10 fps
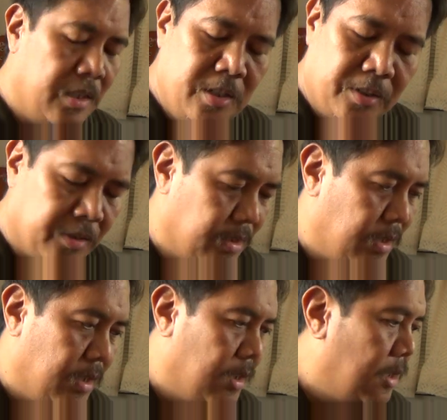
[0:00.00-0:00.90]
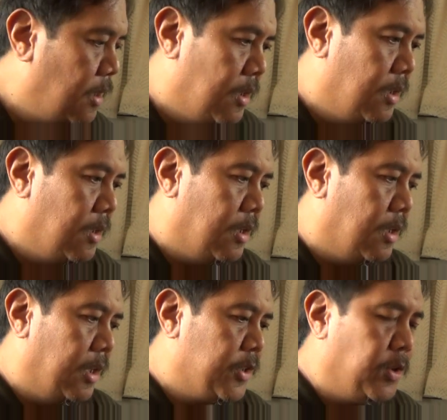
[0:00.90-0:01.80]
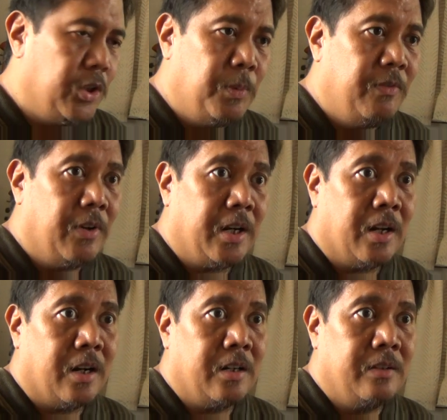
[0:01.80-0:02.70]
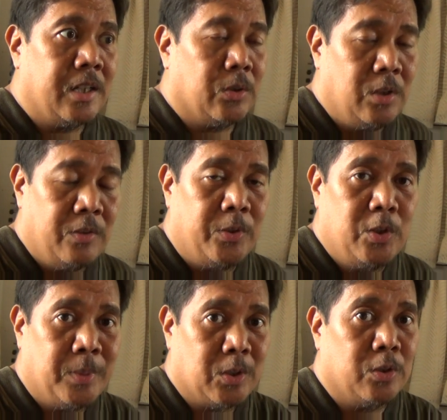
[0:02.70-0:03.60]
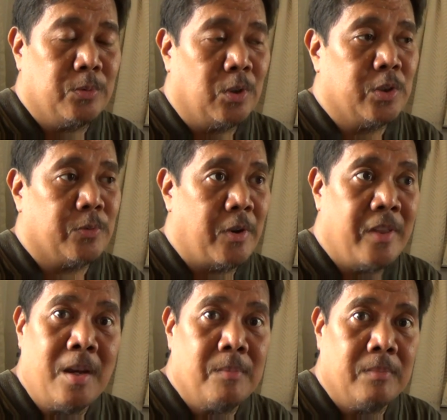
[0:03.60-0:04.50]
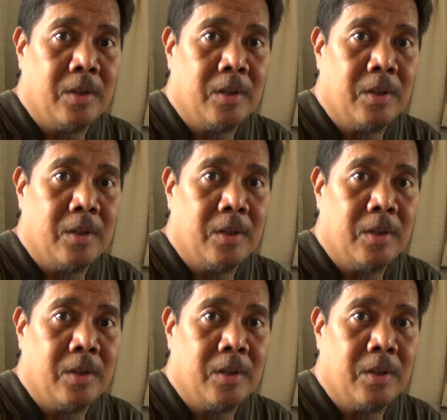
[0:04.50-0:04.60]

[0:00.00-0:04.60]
Just it's going to be very hard, not only for you but also for them,